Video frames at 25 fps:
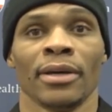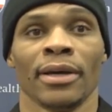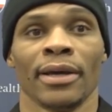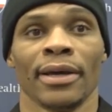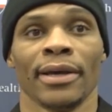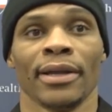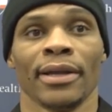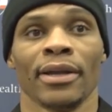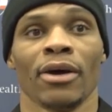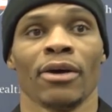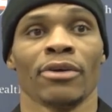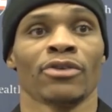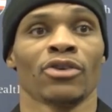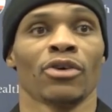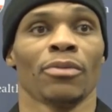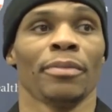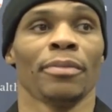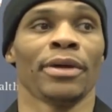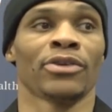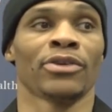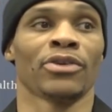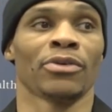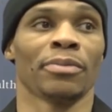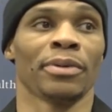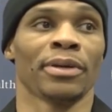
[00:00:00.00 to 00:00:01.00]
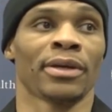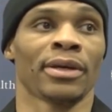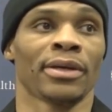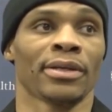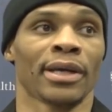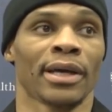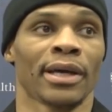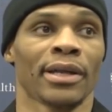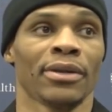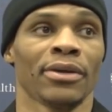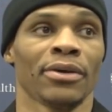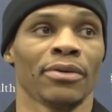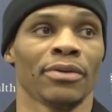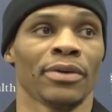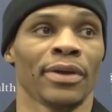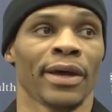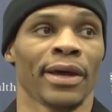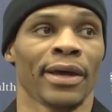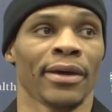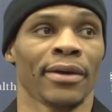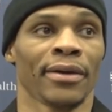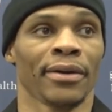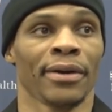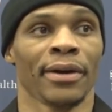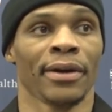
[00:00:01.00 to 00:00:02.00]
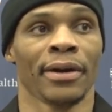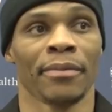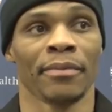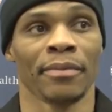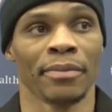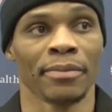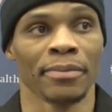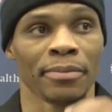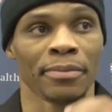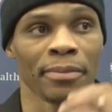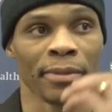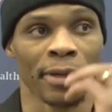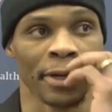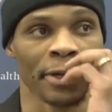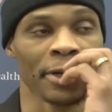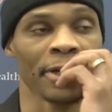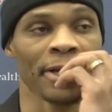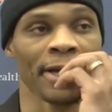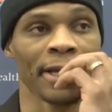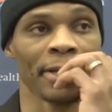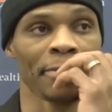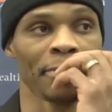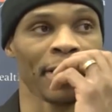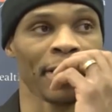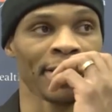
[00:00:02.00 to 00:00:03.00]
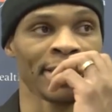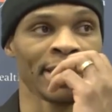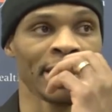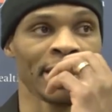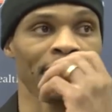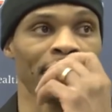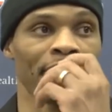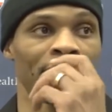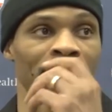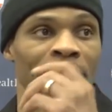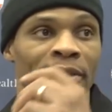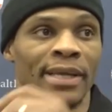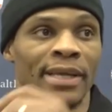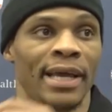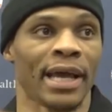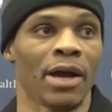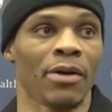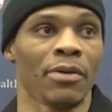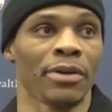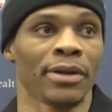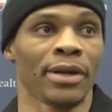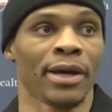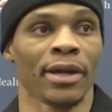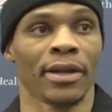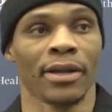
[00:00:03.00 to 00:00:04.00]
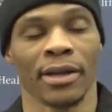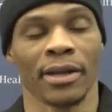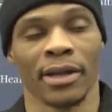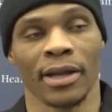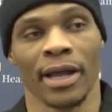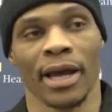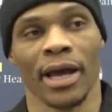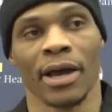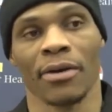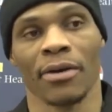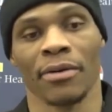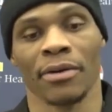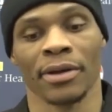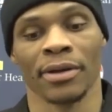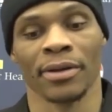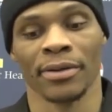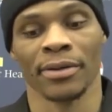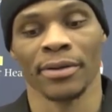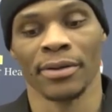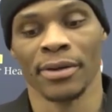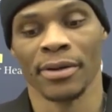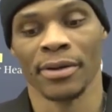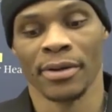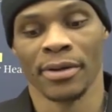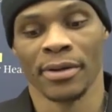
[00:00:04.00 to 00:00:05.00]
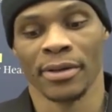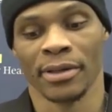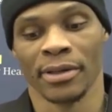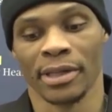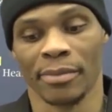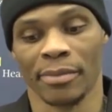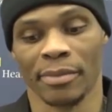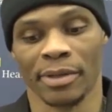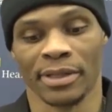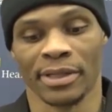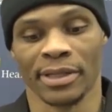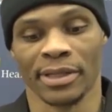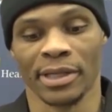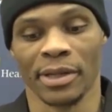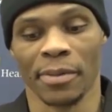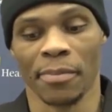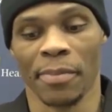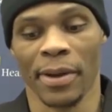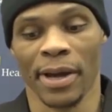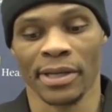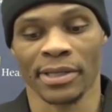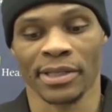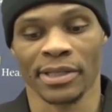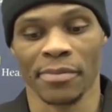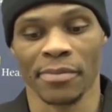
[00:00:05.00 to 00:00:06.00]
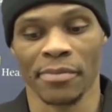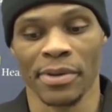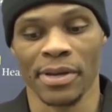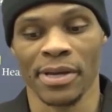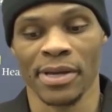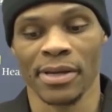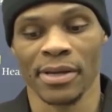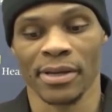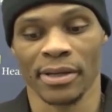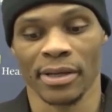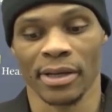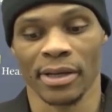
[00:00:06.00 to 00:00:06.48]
and also mental, because I know that I'm kind of letting my teammates down and not allowing them to see the best of me.